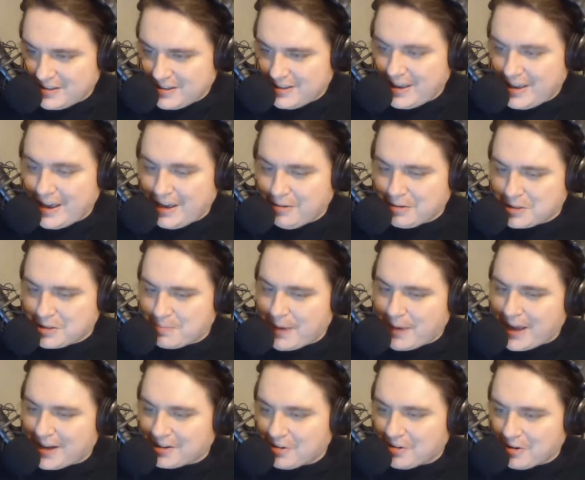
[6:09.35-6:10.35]
Yeah, it was
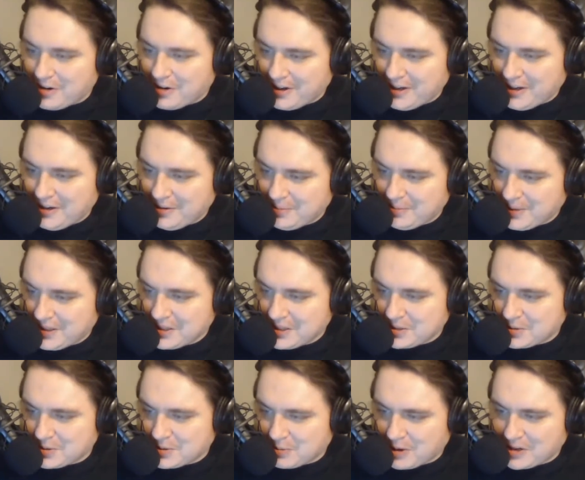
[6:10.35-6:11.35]
bad, Cordy.
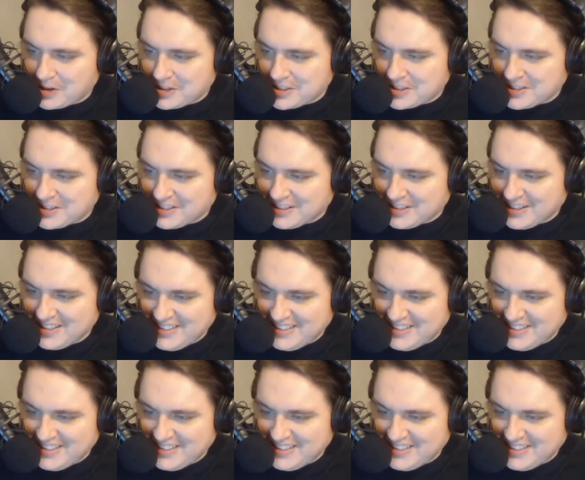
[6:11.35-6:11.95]
This was worse than